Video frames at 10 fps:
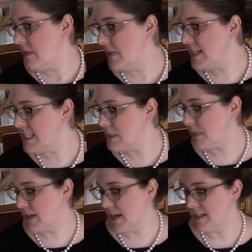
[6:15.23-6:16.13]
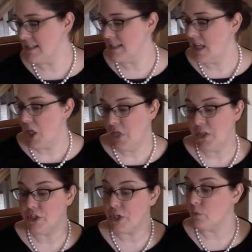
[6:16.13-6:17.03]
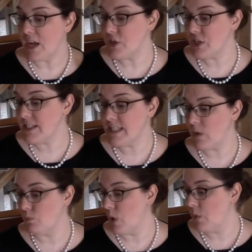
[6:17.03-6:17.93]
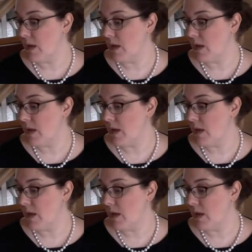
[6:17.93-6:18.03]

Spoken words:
This is because the generations that wrote